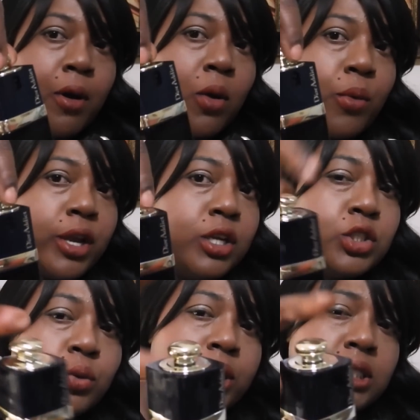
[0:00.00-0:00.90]
part where you
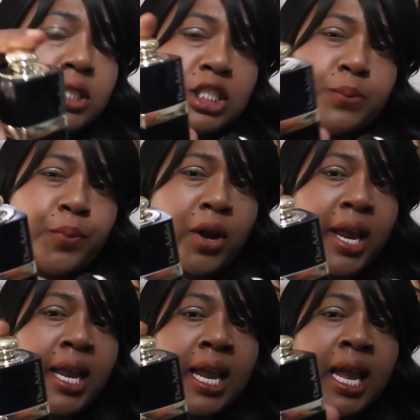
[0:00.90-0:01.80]
twist the
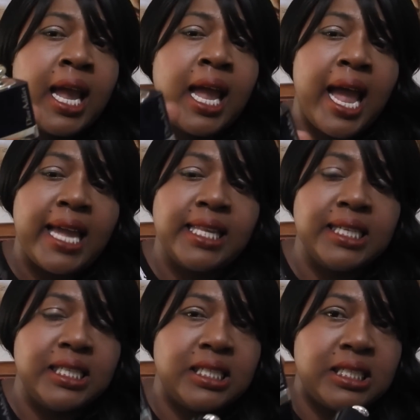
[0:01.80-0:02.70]
spray,
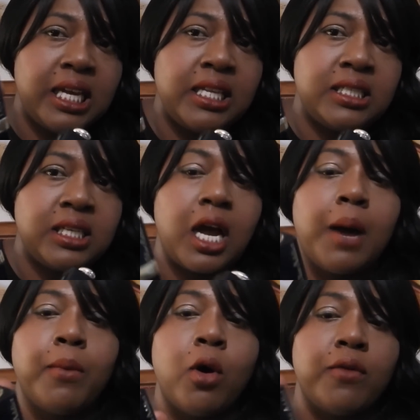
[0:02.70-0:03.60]
it doesn't
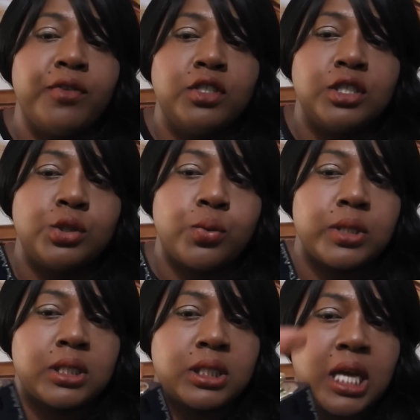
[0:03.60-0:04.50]
come off. You just
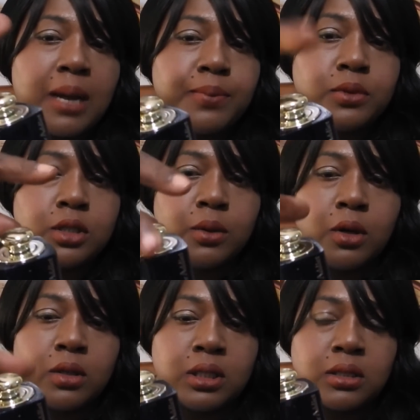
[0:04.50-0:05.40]
twist the top
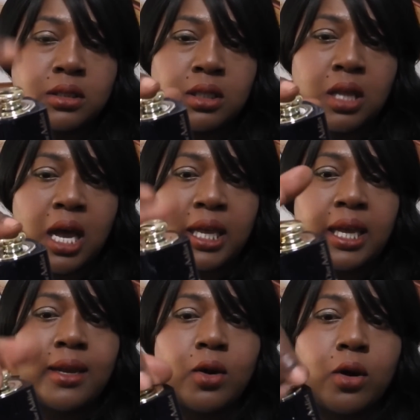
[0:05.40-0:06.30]
to lock
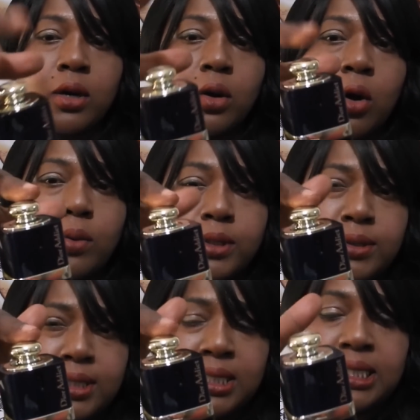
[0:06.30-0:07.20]
it or
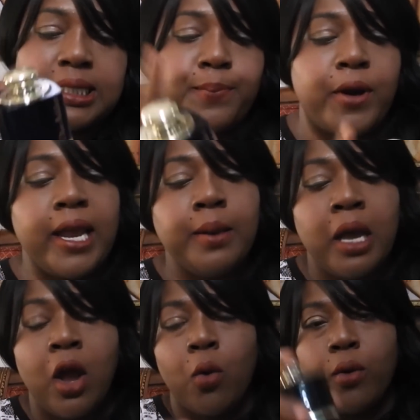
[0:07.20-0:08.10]
twist it to spray.
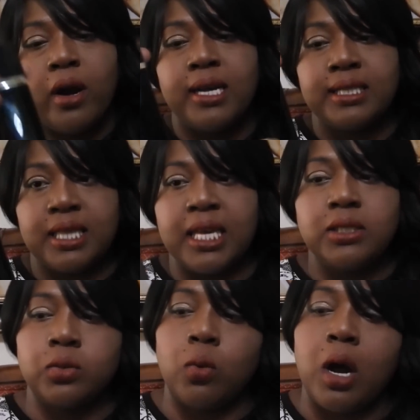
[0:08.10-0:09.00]
Whereas
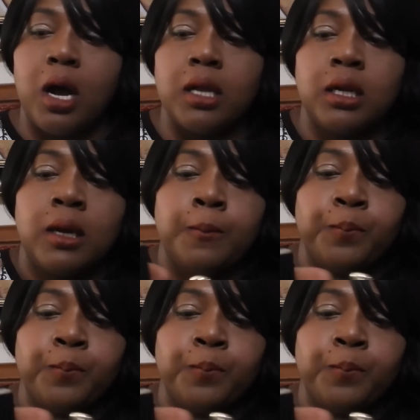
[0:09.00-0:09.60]
this one